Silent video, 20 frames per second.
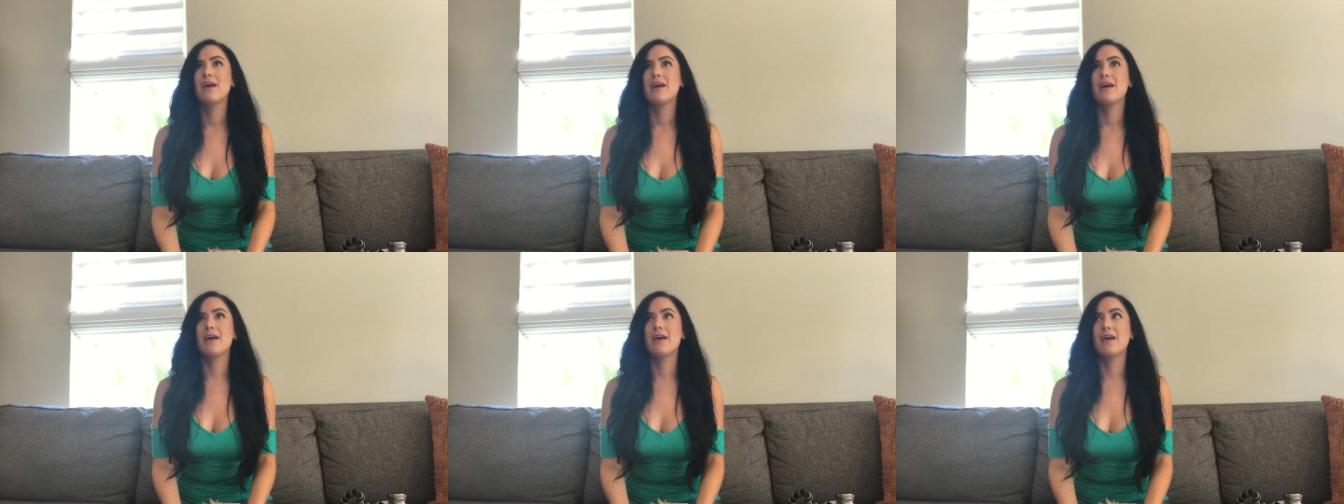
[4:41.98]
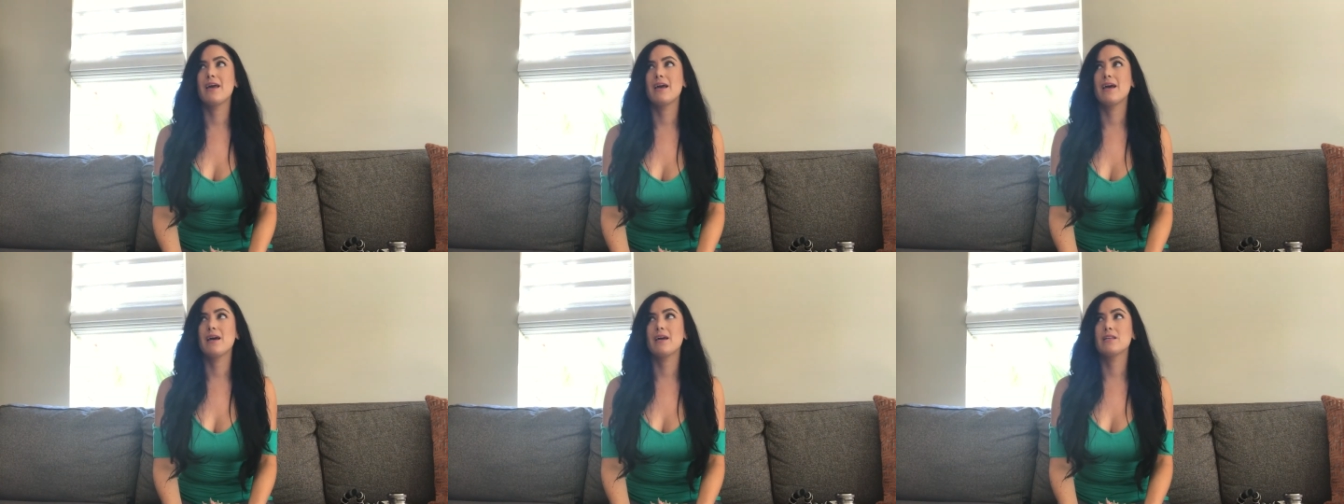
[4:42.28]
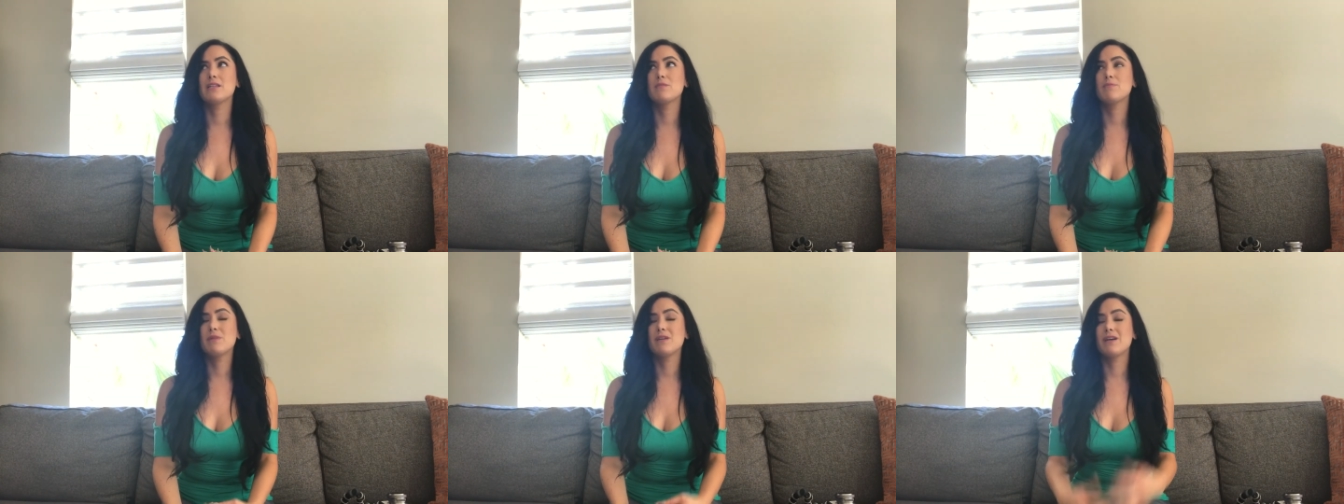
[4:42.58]

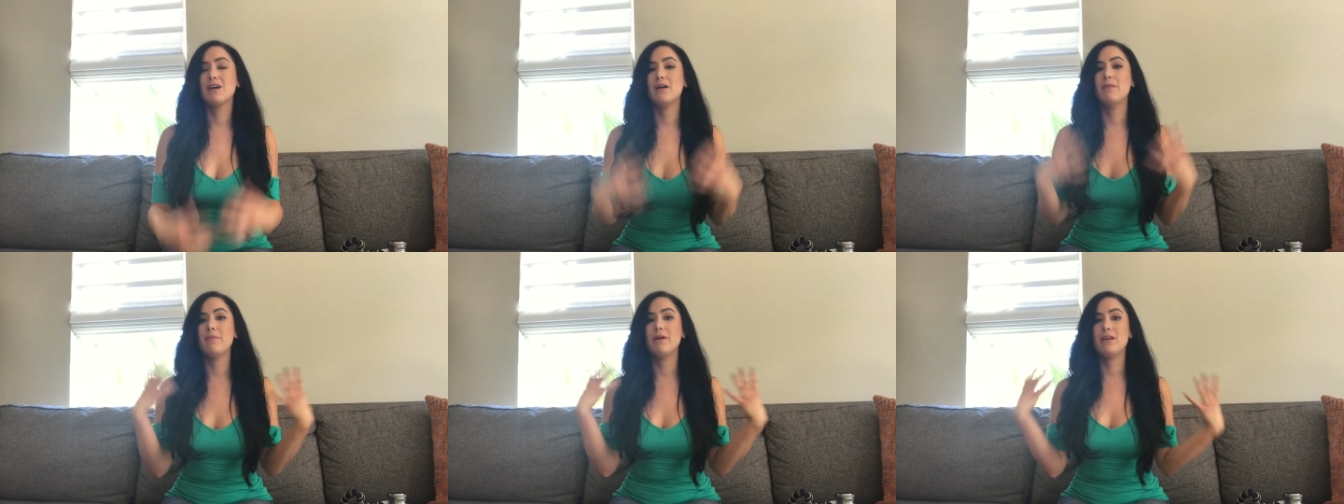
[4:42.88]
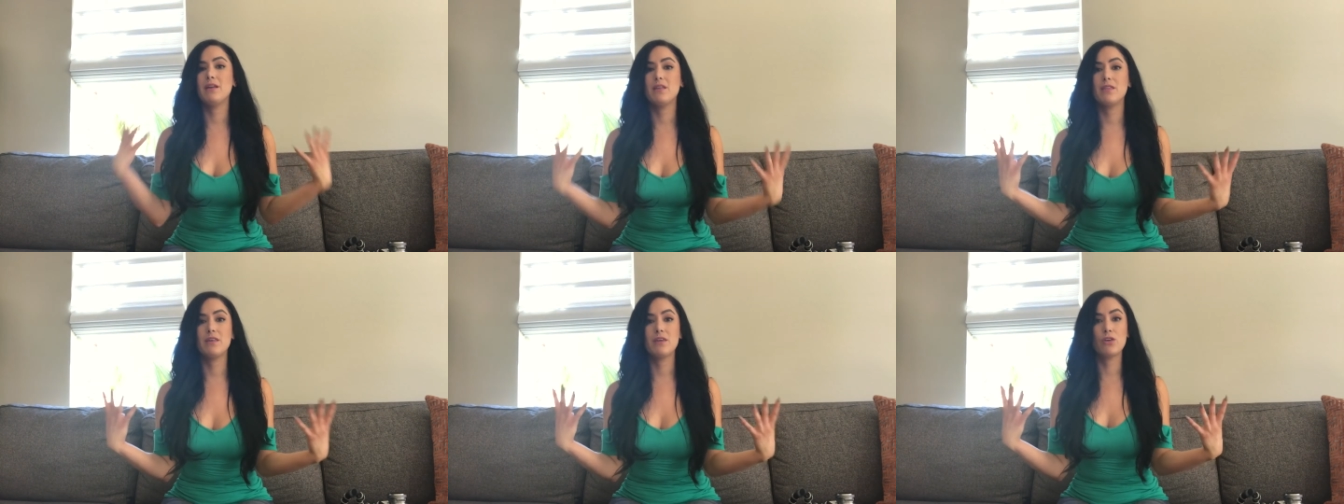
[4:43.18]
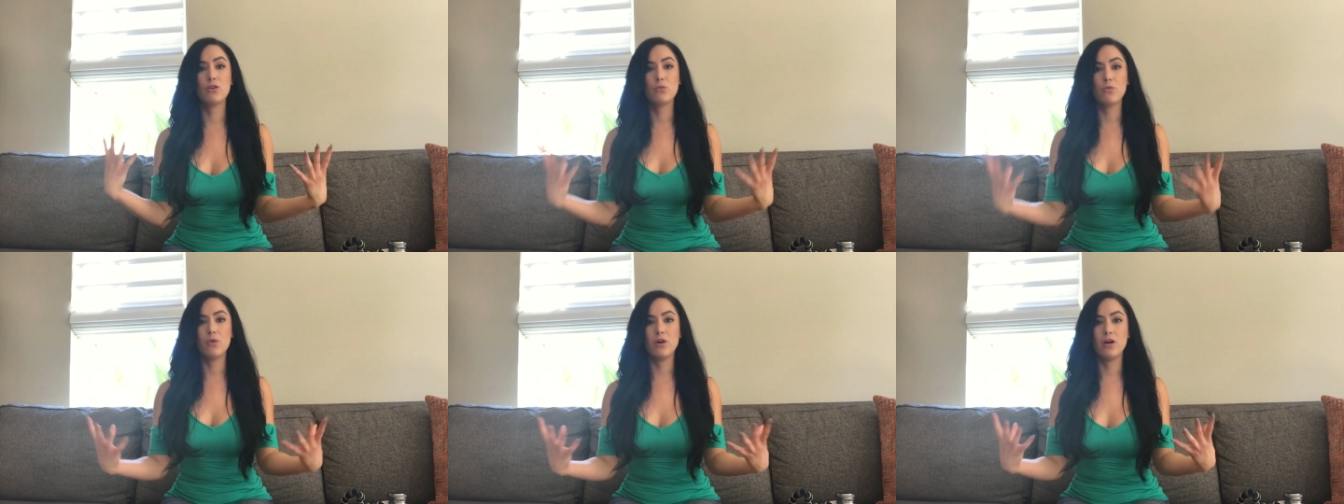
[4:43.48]
and become anything
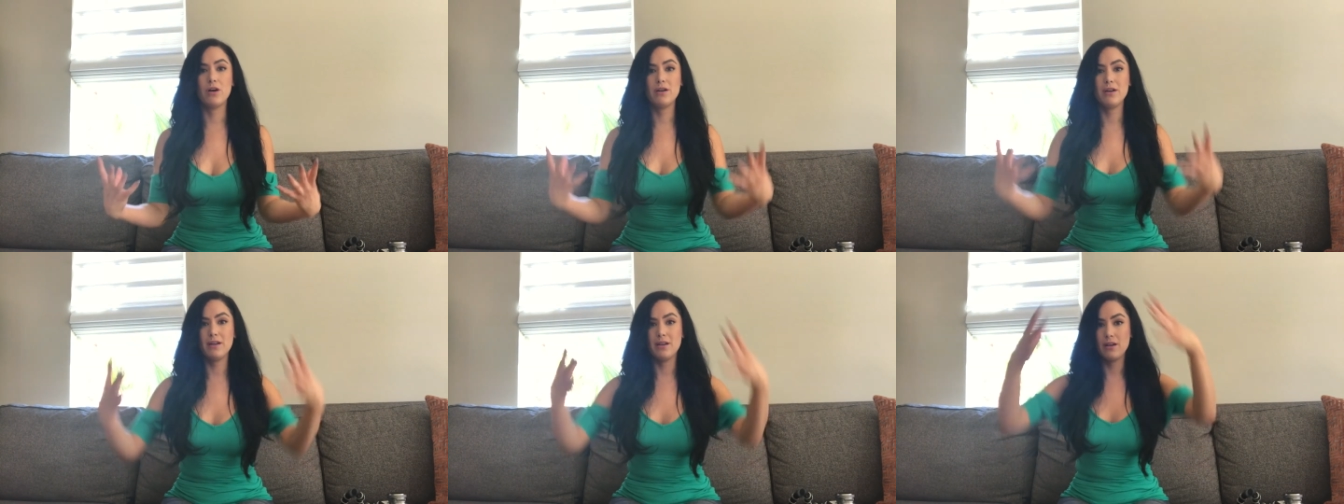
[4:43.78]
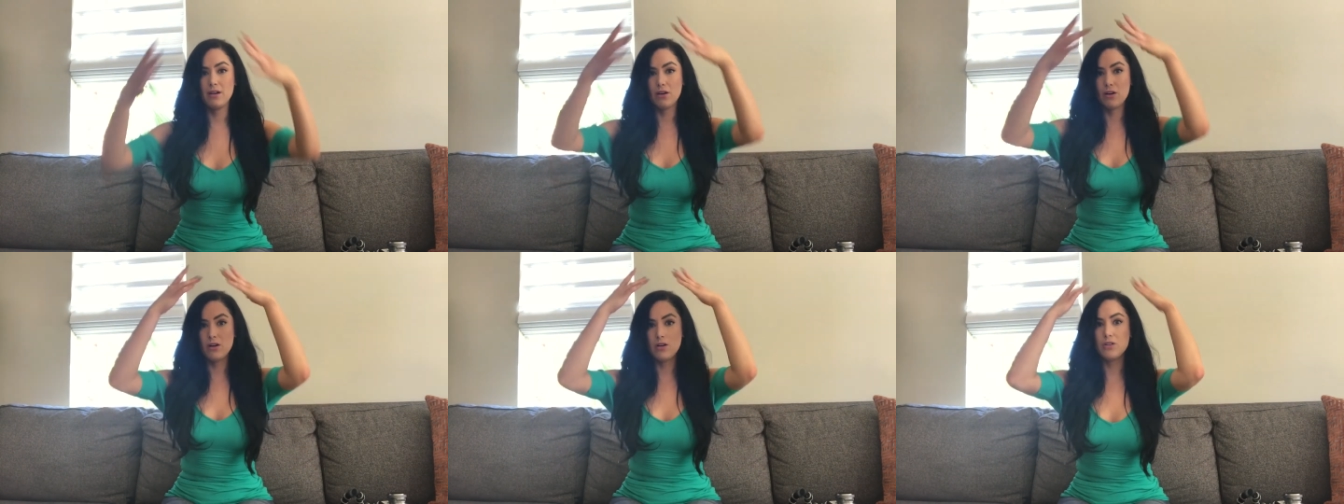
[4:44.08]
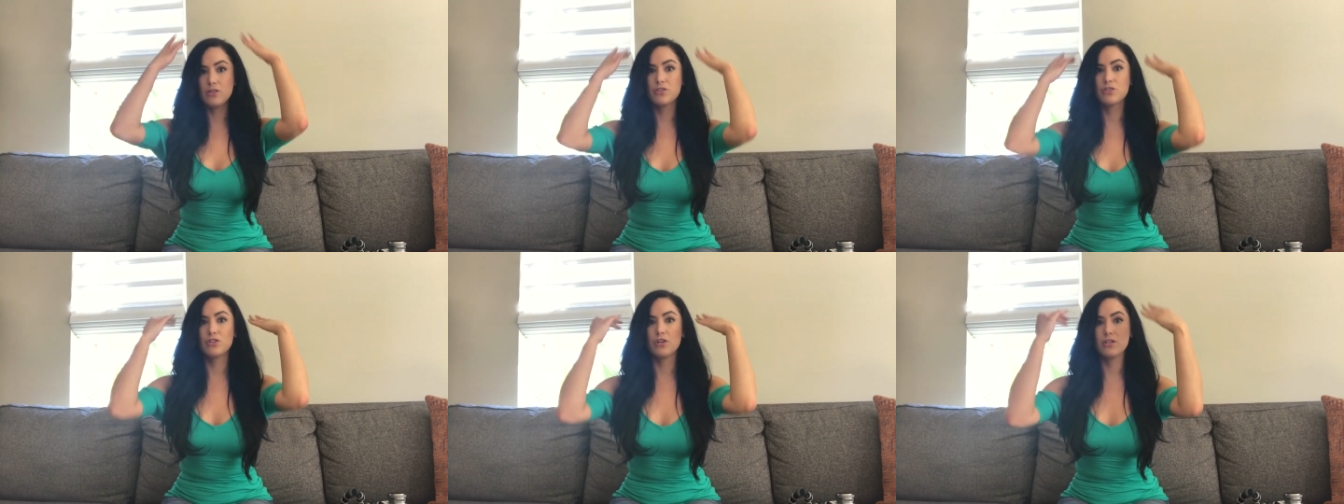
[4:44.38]
you want and it all
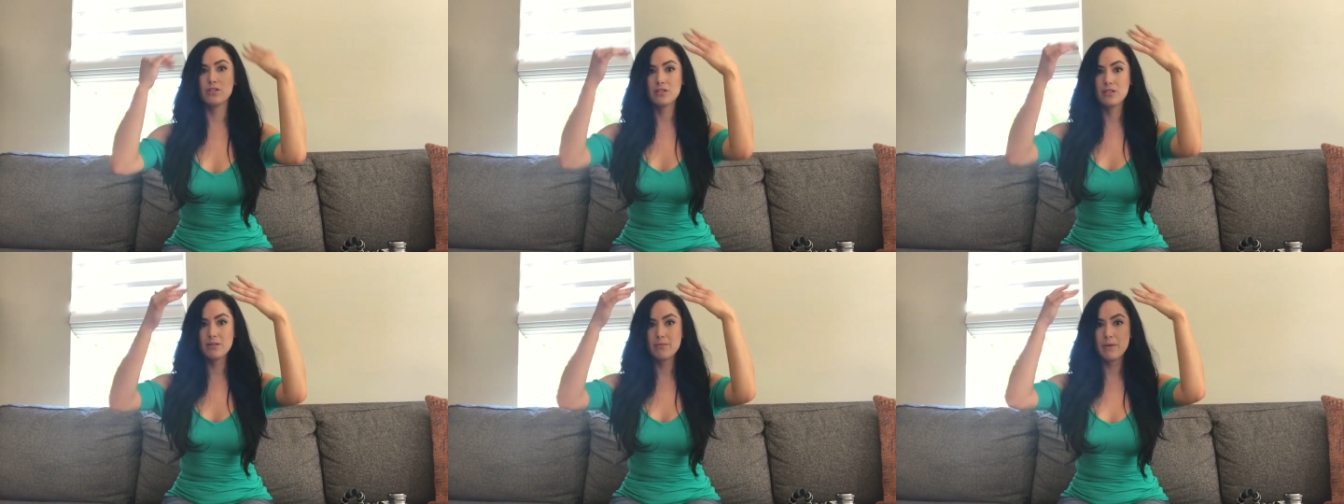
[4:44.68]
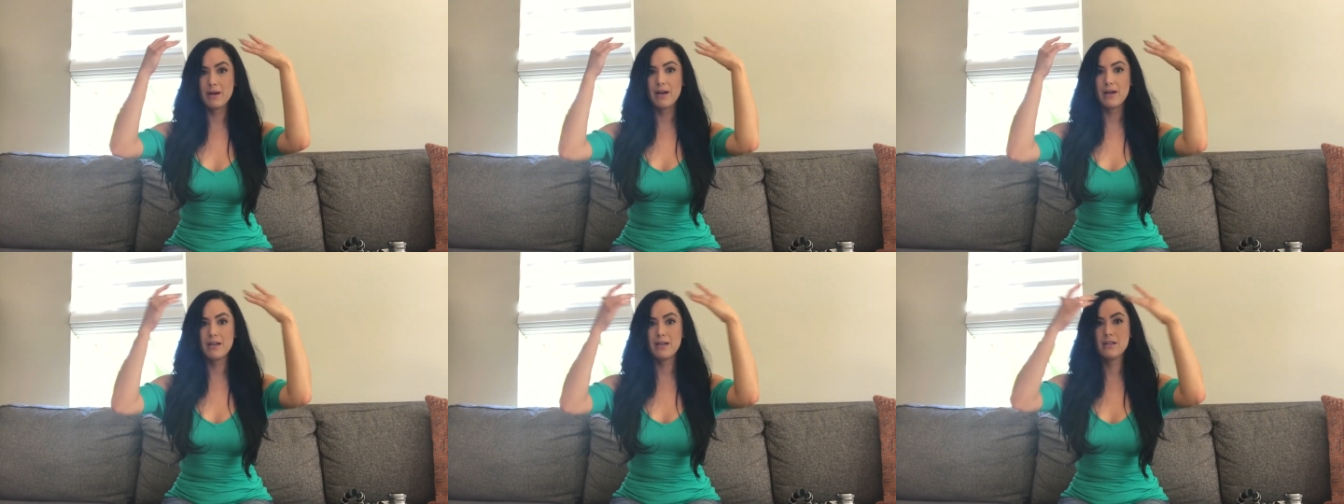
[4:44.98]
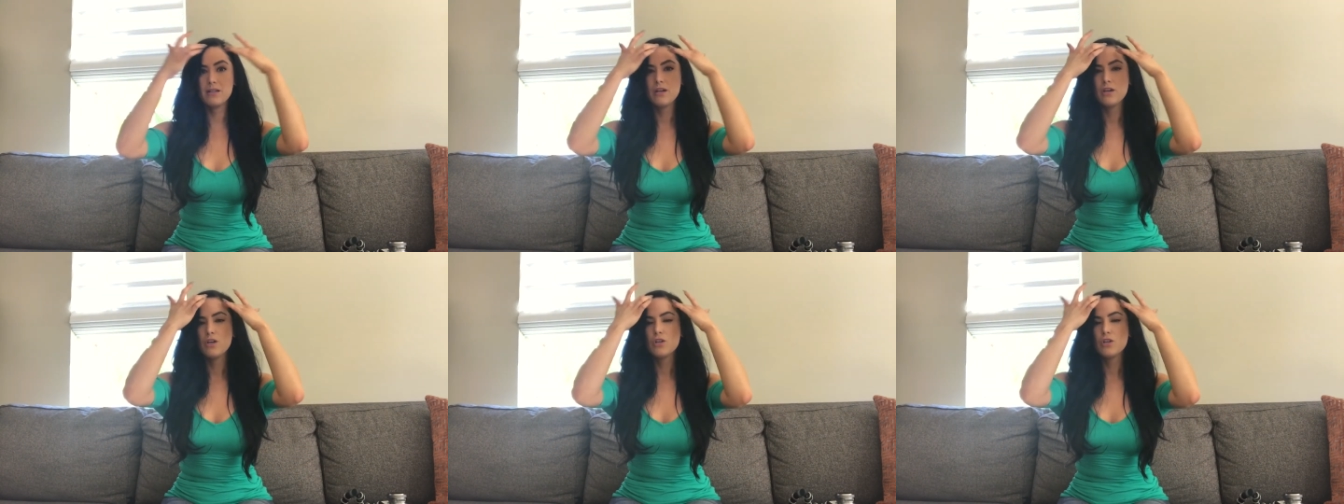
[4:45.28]
starts in the mind.